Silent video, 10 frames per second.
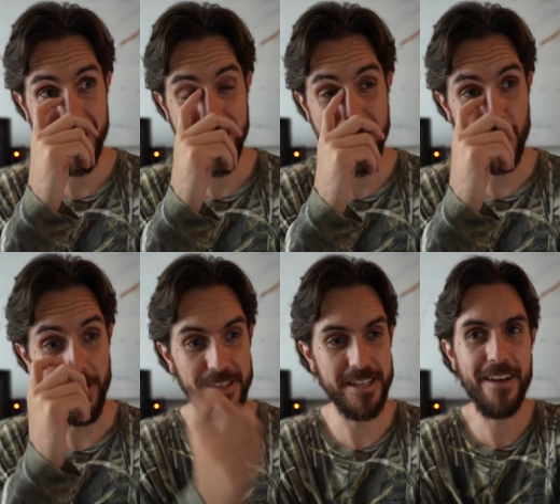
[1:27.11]

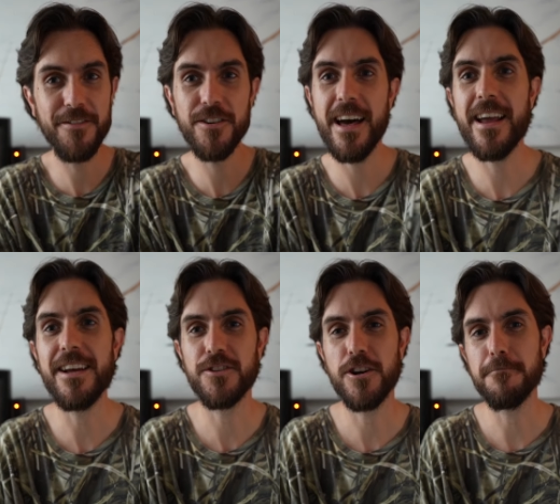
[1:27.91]
Anyways, after that, I
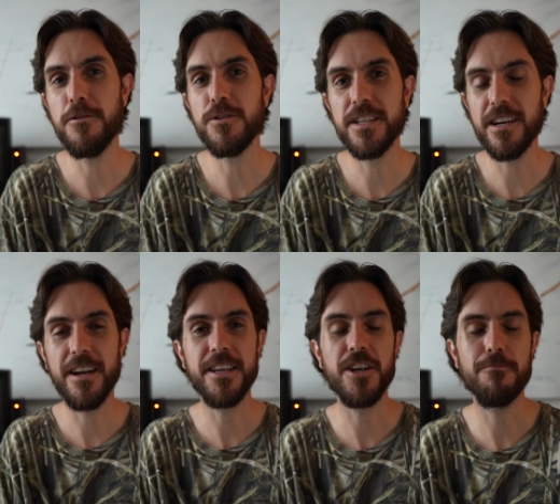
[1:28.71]
started posting
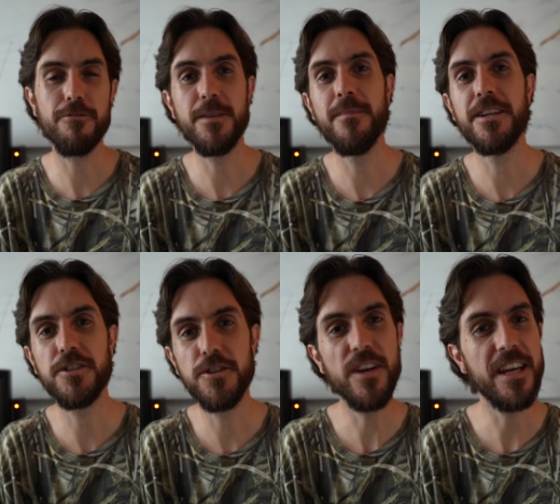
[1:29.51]
on here pretty much
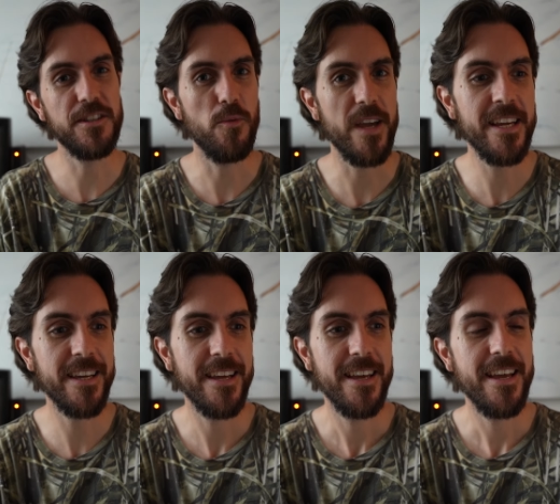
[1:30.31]
two days a
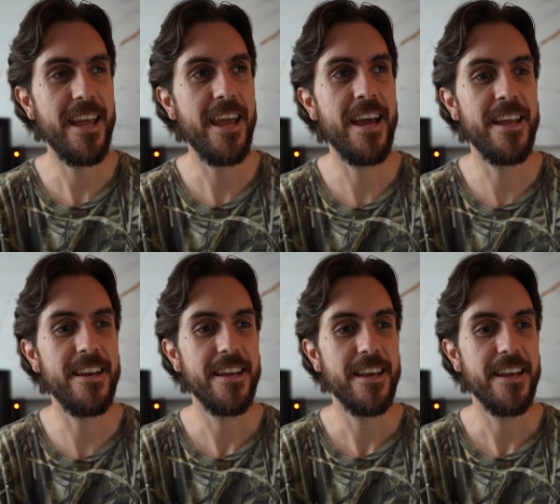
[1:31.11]
week, and